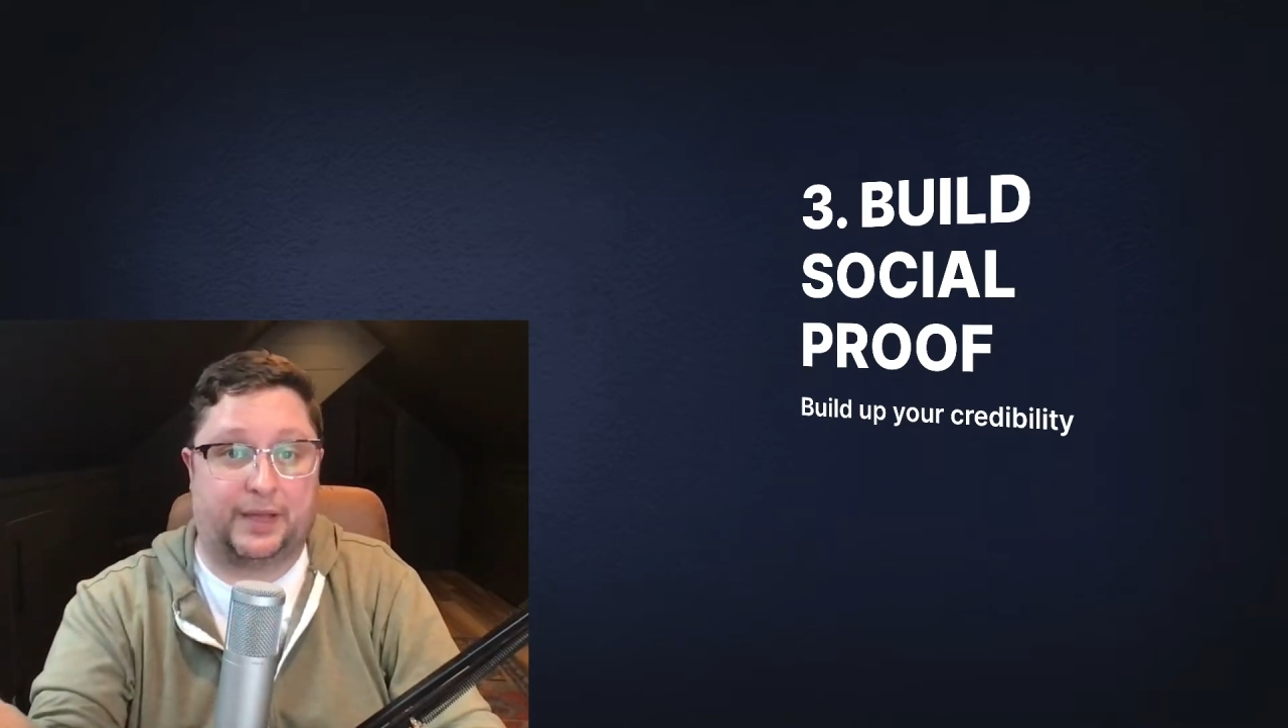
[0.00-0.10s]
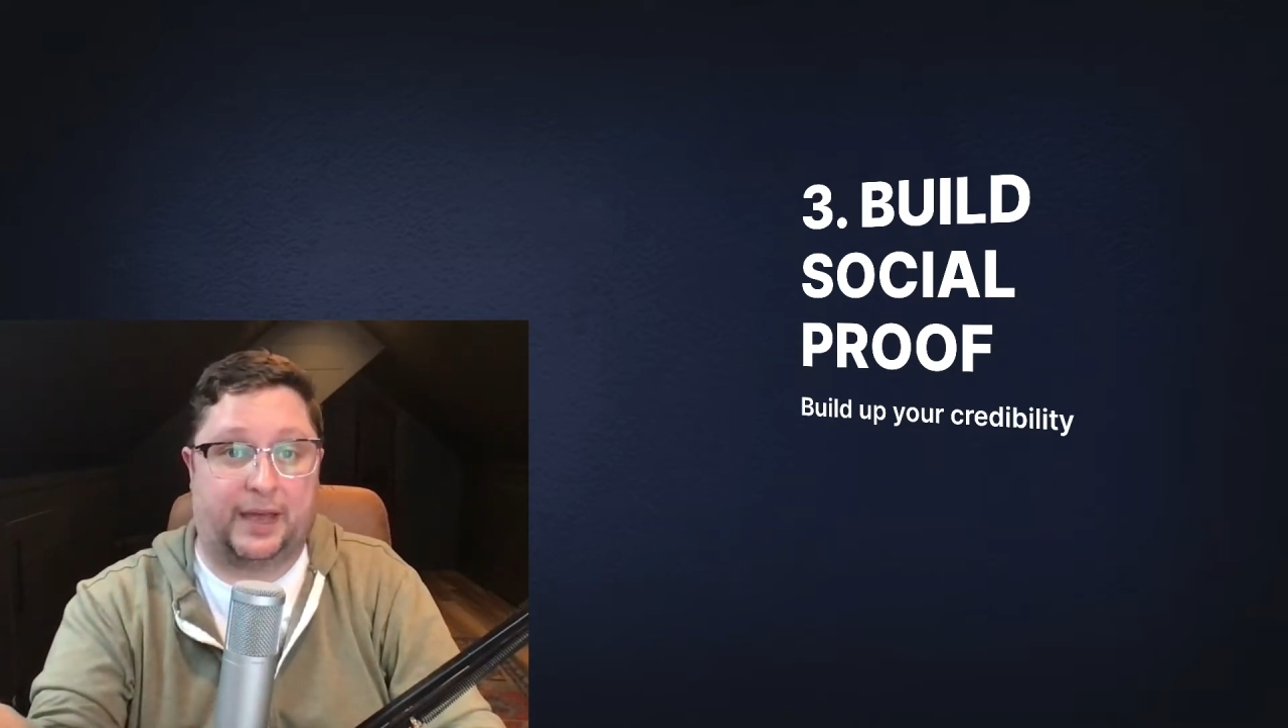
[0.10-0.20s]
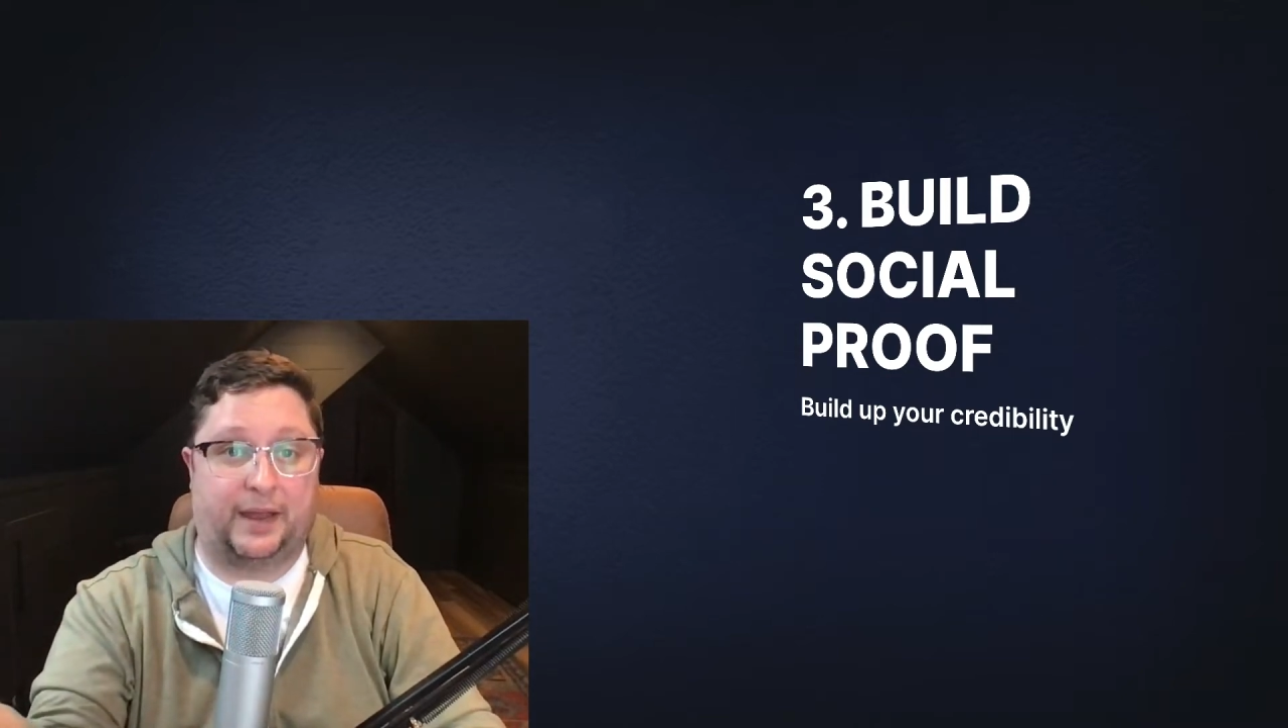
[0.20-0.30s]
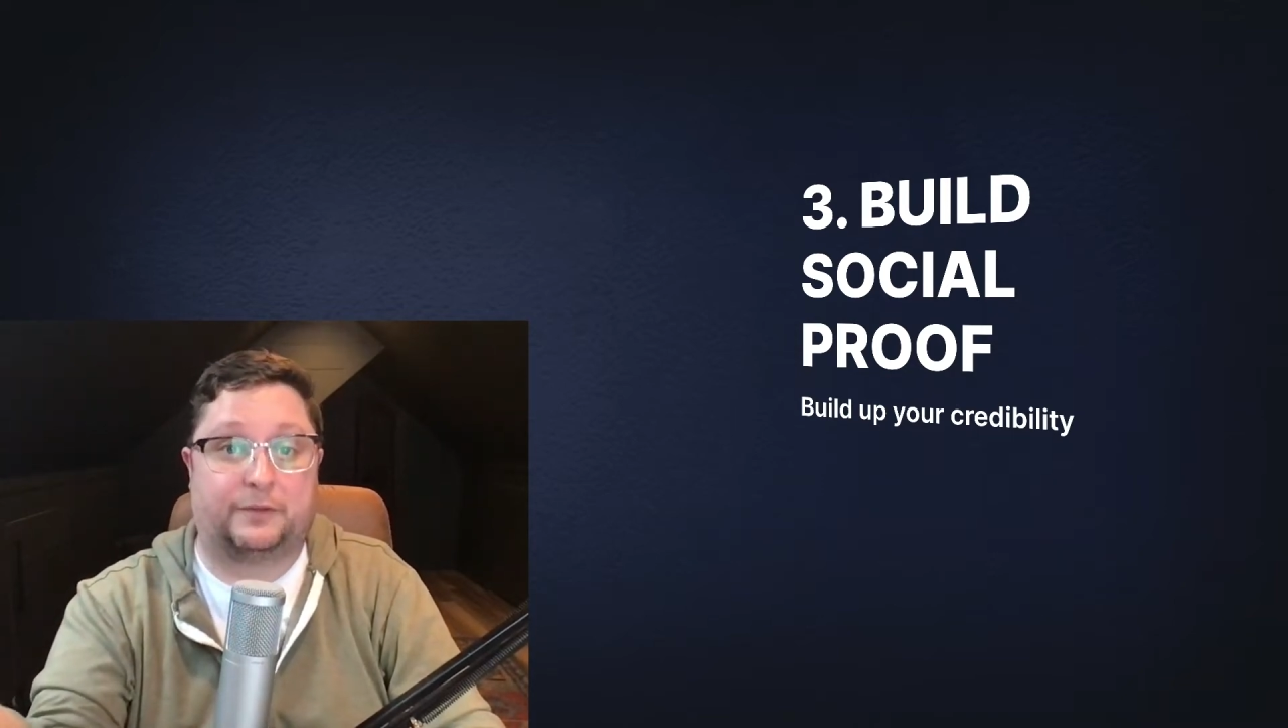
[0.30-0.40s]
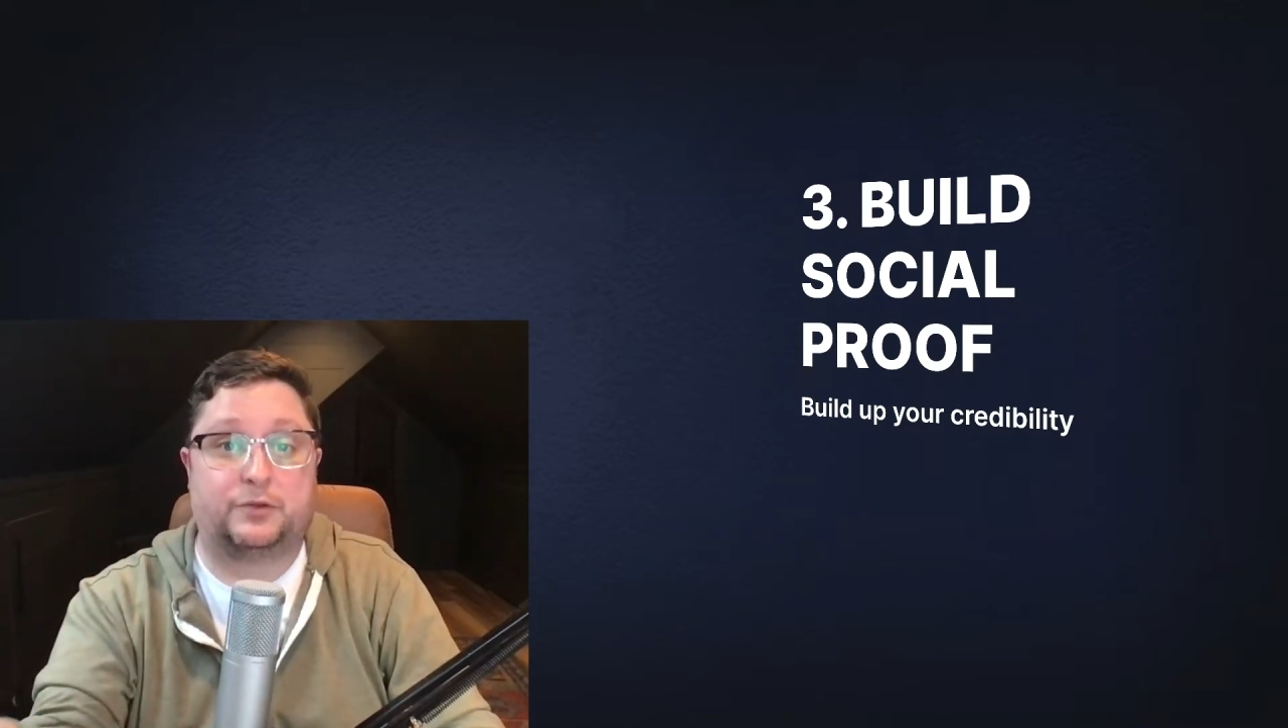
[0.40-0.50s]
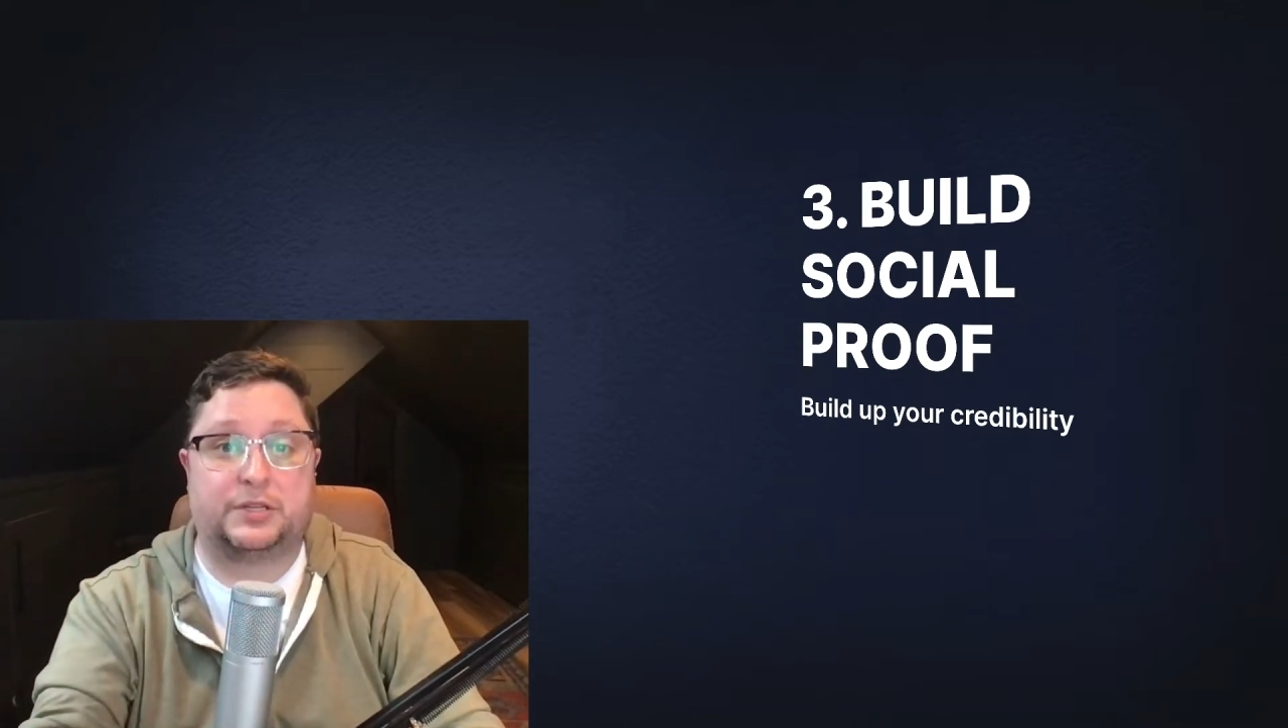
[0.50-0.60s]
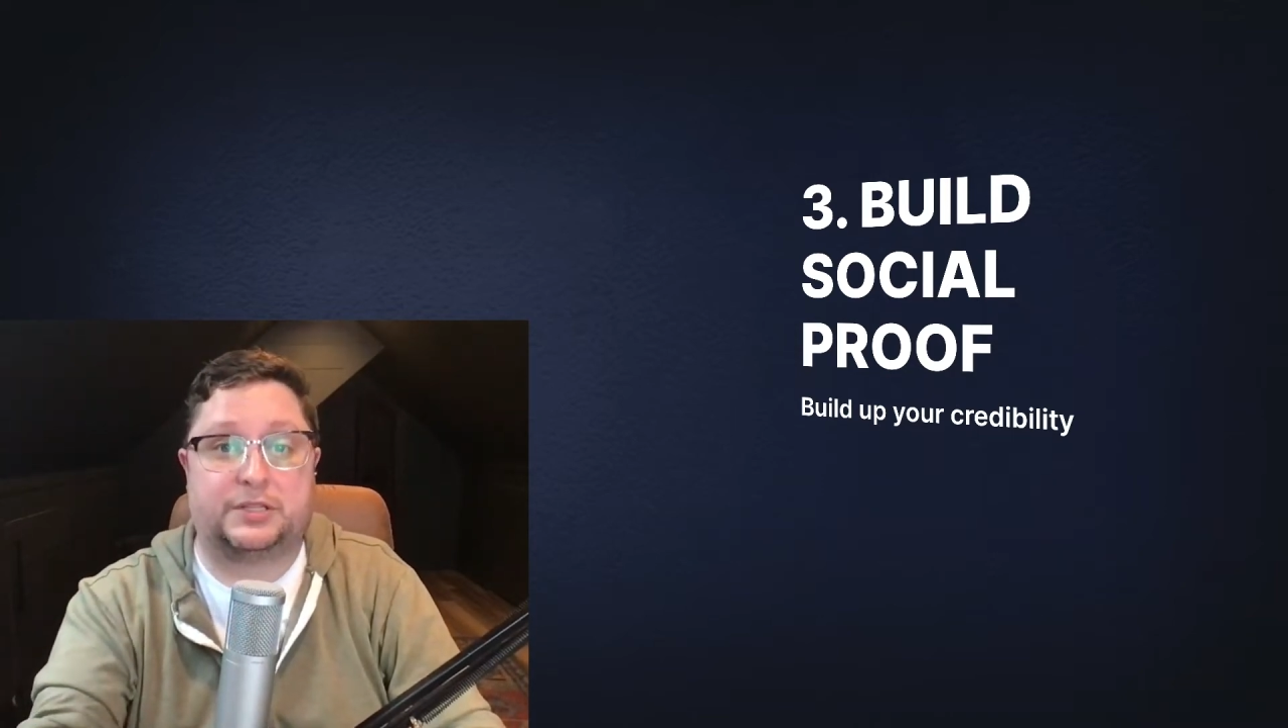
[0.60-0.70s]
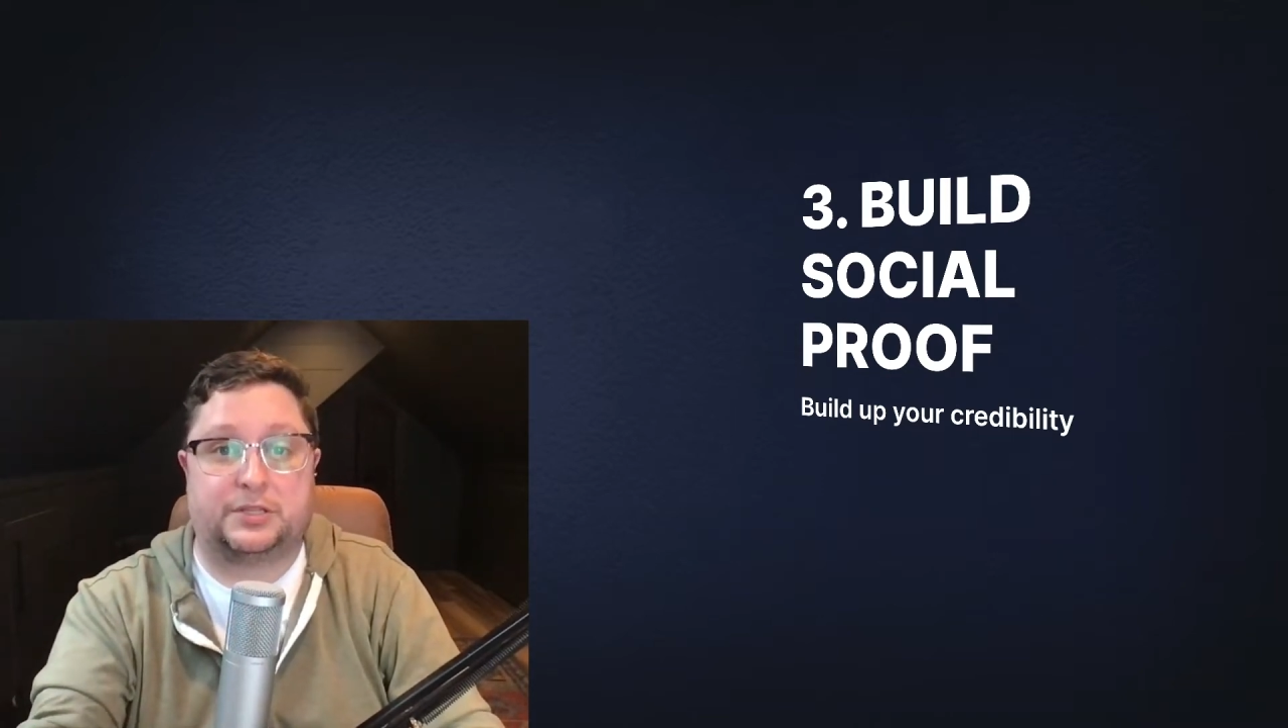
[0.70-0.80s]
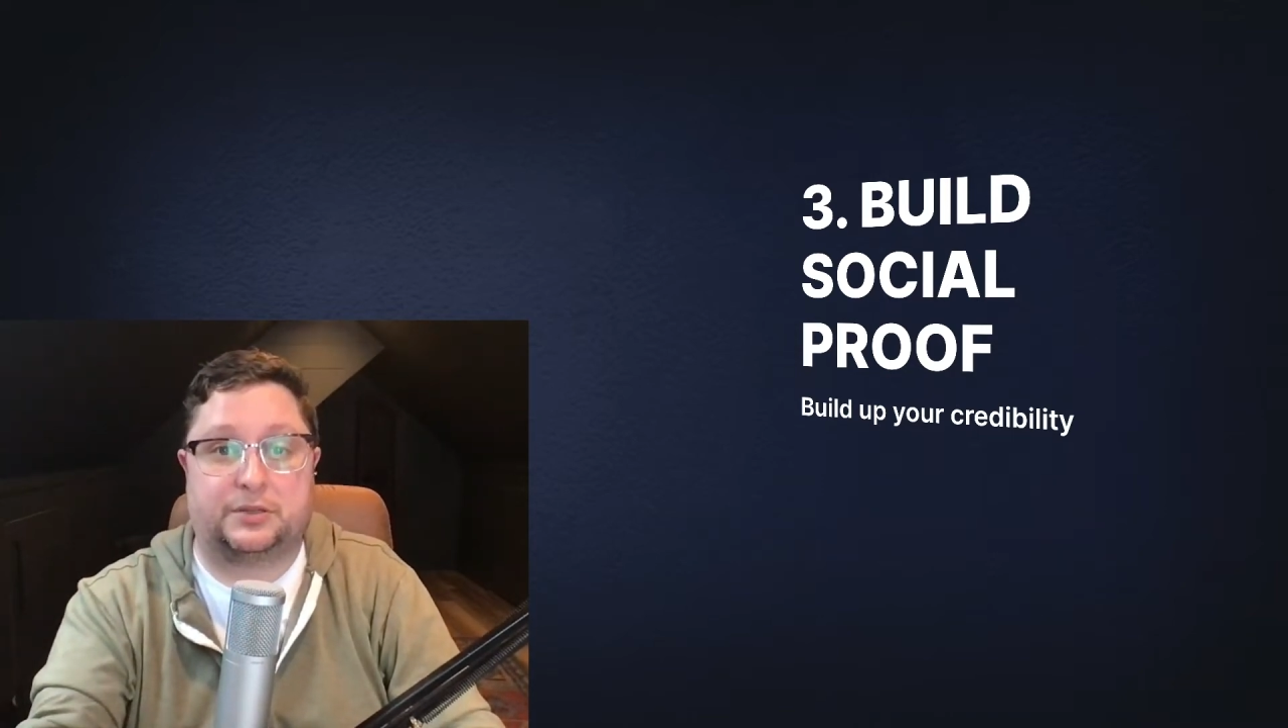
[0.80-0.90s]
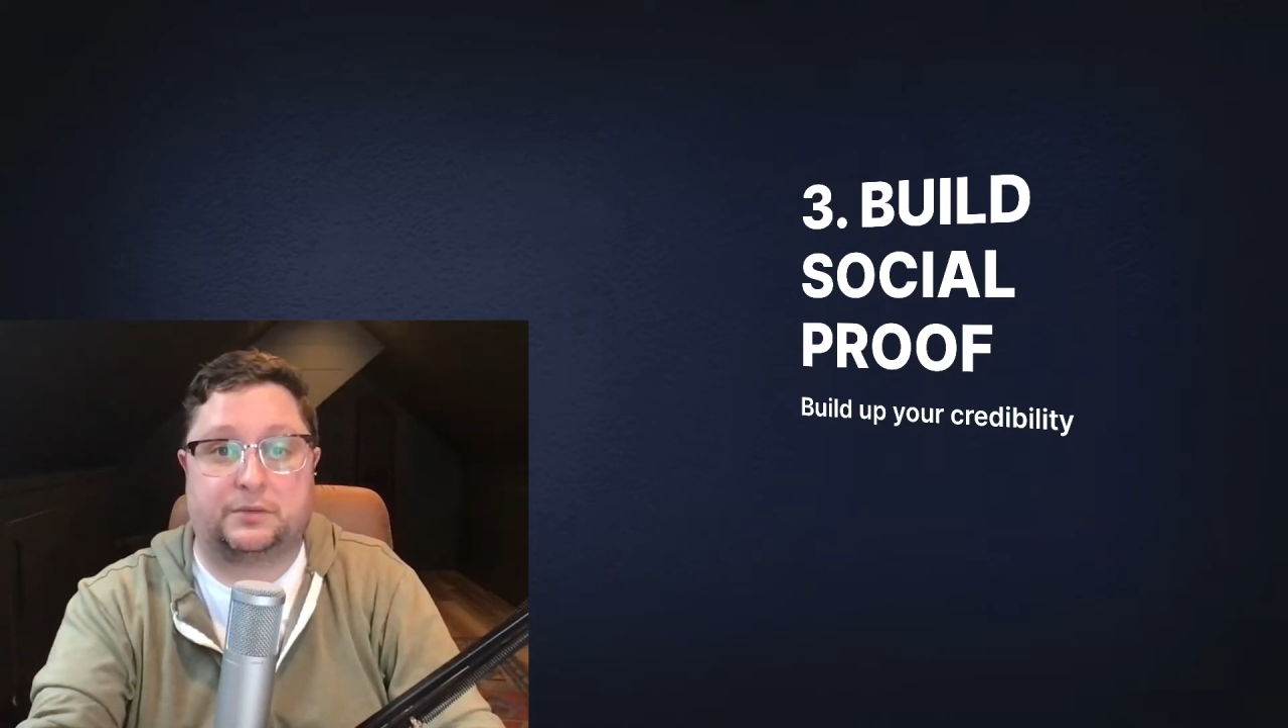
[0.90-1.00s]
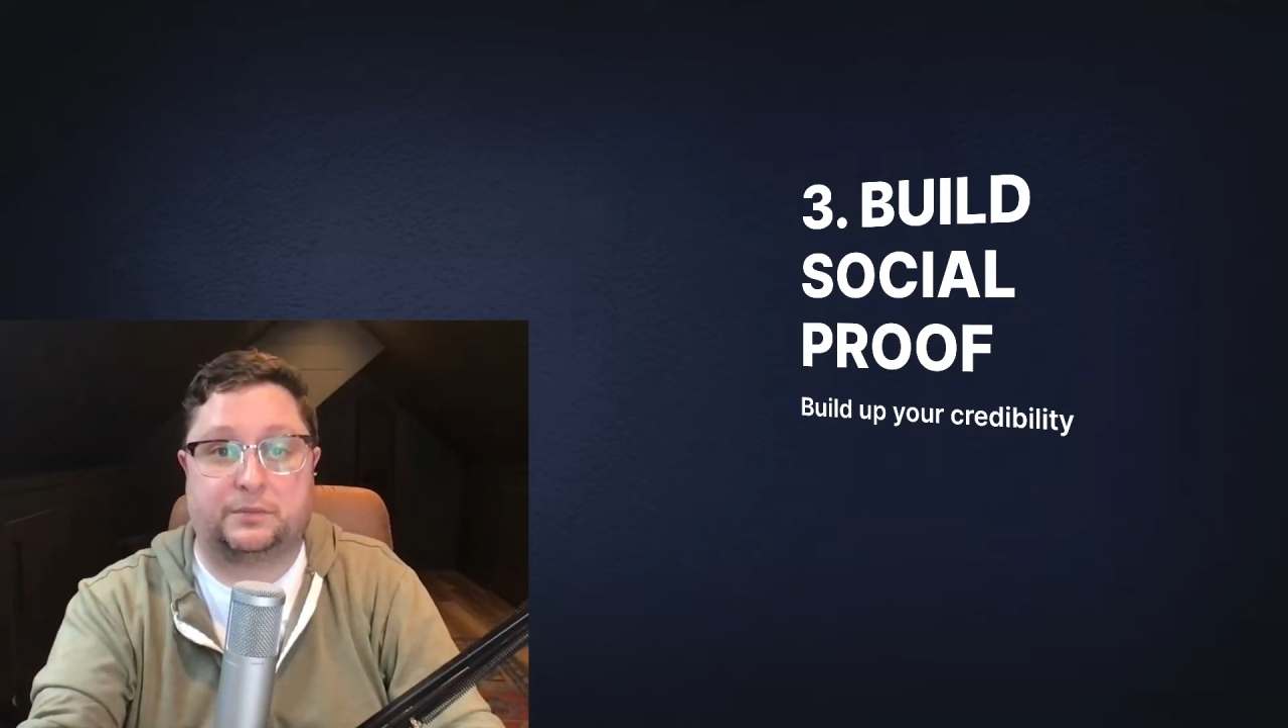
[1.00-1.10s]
that have trusted you.